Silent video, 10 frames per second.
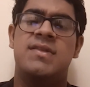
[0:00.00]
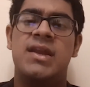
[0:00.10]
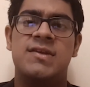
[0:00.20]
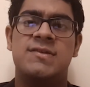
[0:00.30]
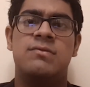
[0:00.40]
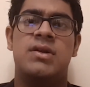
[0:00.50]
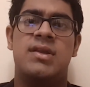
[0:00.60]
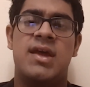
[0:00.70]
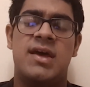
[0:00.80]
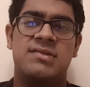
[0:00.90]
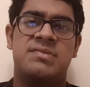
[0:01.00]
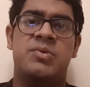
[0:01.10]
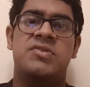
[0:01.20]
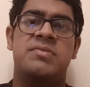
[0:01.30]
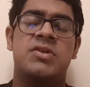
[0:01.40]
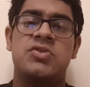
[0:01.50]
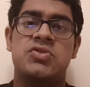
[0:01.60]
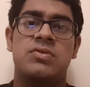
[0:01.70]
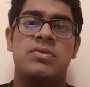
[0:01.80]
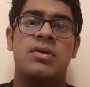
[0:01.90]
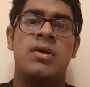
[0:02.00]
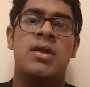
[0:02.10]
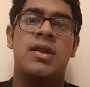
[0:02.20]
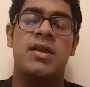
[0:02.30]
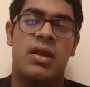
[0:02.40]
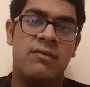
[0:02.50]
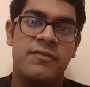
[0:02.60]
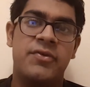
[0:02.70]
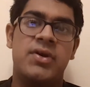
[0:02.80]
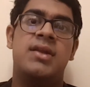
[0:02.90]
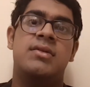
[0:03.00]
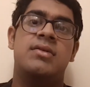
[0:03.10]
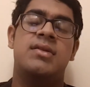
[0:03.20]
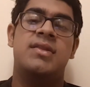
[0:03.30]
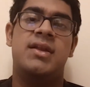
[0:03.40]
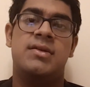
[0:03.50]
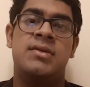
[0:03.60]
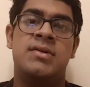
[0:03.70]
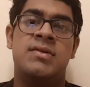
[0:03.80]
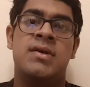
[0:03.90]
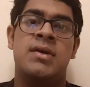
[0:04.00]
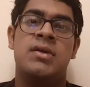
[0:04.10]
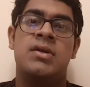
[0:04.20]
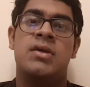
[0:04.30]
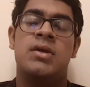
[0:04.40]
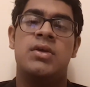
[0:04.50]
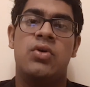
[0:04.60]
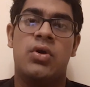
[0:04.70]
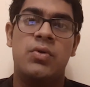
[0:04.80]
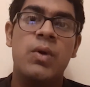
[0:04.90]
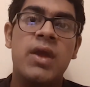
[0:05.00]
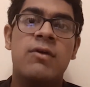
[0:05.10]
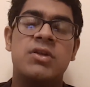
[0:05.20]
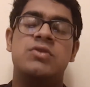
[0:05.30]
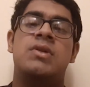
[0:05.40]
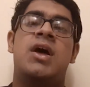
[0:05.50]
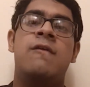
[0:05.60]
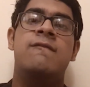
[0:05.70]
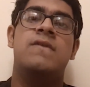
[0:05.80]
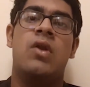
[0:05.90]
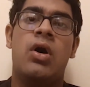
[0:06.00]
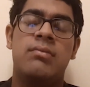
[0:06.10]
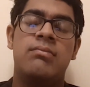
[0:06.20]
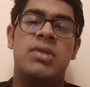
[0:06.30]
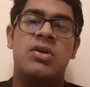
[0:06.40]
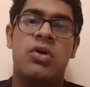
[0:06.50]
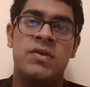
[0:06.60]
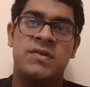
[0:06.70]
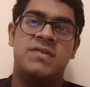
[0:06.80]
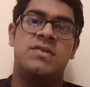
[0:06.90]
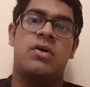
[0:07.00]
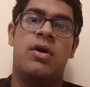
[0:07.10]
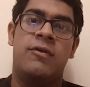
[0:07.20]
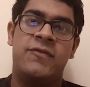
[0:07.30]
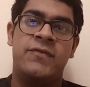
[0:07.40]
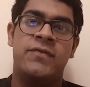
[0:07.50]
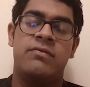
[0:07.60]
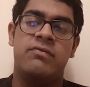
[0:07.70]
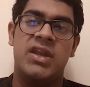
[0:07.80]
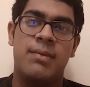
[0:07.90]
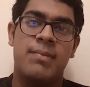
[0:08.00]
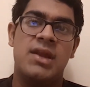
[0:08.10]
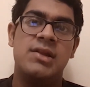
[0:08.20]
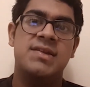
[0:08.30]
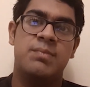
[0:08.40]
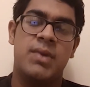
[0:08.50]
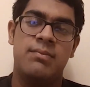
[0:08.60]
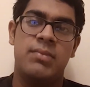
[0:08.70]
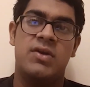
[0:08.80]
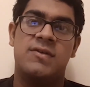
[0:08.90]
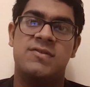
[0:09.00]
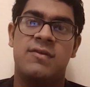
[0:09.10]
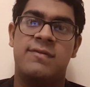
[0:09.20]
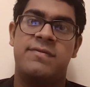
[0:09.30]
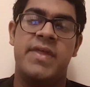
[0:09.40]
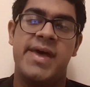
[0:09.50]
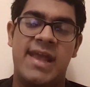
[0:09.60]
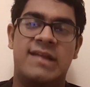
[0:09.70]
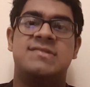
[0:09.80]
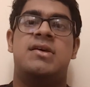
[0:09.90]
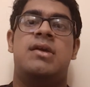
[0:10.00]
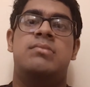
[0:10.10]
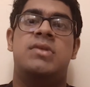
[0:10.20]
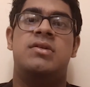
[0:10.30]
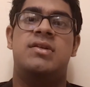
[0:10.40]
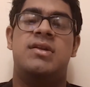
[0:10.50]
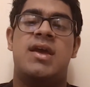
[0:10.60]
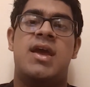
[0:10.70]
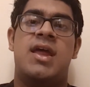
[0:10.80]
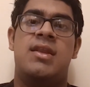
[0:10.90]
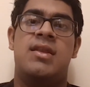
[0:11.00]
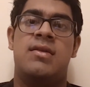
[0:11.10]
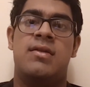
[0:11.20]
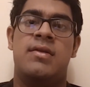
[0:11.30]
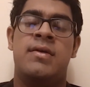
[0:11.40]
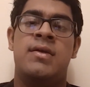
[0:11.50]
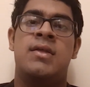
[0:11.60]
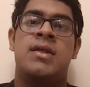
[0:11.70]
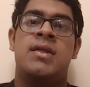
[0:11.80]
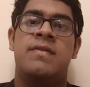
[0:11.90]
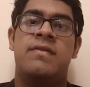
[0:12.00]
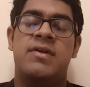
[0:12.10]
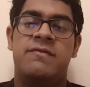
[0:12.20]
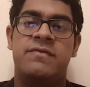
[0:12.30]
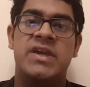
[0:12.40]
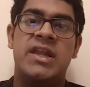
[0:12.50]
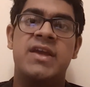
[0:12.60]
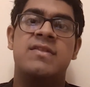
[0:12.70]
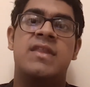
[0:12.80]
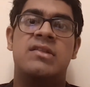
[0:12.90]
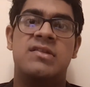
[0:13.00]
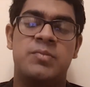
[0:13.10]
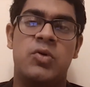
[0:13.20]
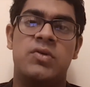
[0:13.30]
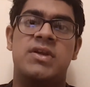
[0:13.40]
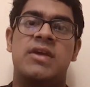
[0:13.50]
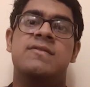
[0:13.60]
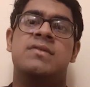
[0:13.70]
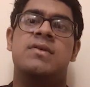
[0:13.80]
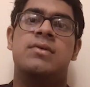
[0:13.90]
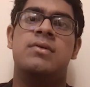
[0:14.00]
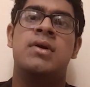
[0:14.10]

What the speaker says: That is what, as a sportsman, you should never forget, that you're doing what you love not because of winning medals, but because of the excitement and the feeling that the sport gives you.